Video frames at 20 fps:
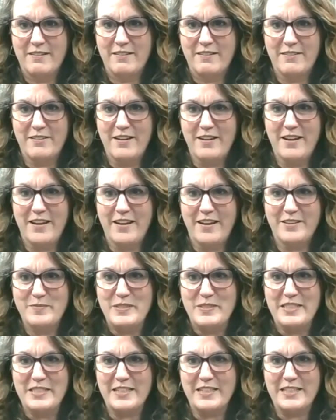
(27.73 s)
All right, I'm
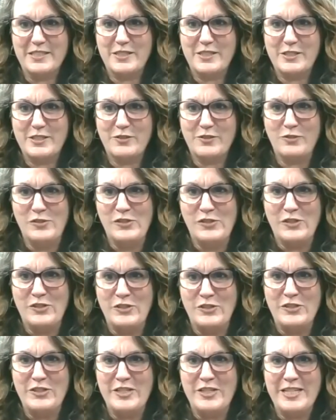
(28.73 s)
just gonna scroll
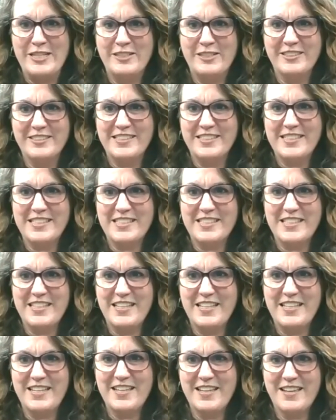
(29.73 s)
through here and
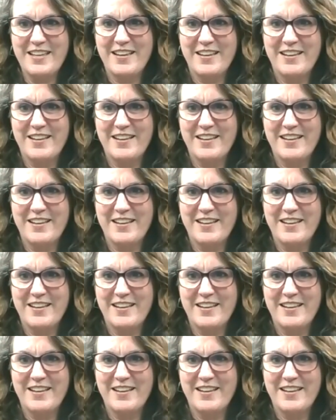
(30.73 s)
see.